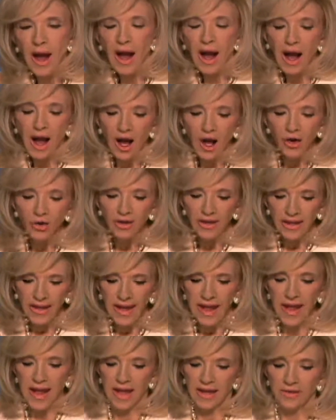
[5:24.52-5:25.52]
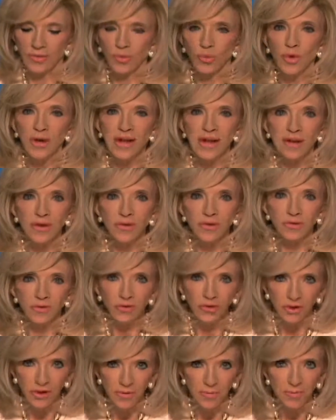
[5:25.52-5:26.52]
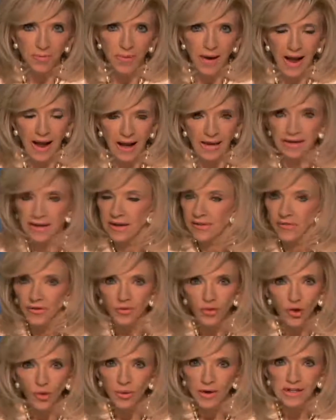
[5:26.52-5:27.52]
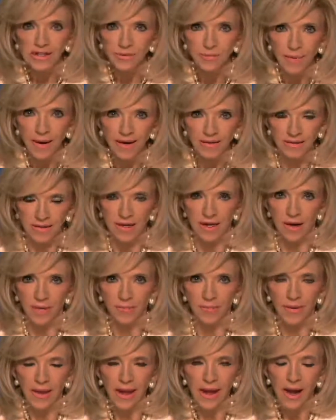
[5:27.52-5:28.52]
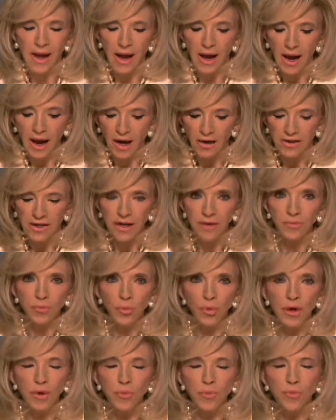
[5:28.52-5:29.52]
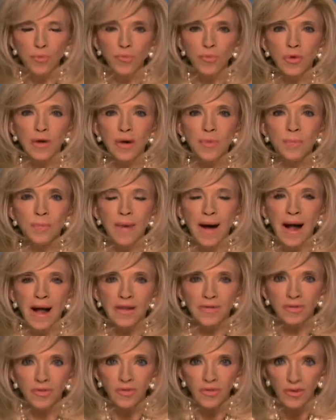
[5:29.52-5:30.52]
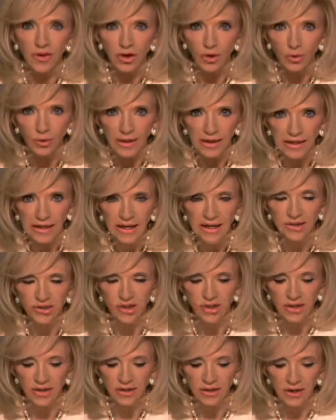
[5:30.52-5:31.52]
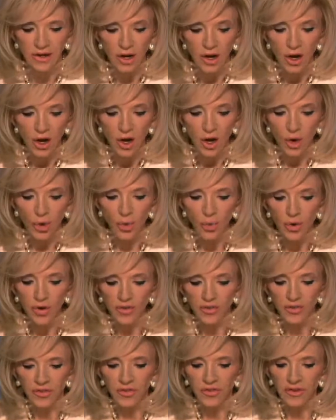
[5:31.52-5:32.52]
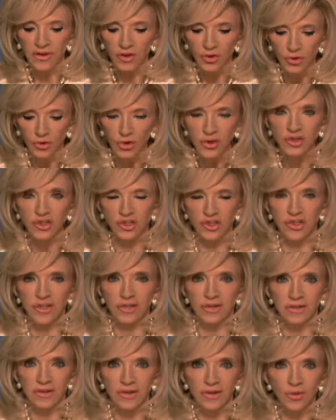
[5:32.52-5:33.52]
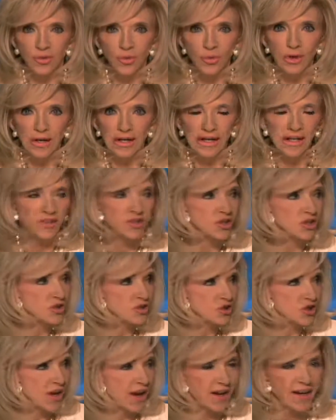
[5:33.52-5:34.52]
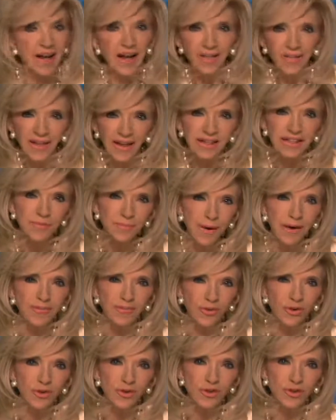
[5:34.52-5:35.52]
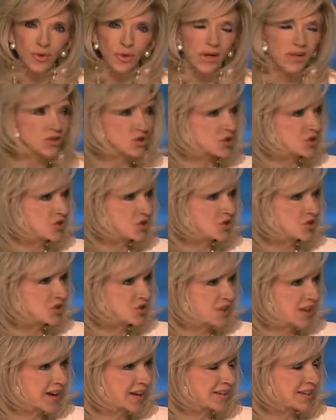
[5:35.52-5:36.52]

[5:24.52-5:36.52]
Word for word: how can we combine, even though we respect him, how can we combine their religion with the Christian religion, Jack? That's my first question to Jack.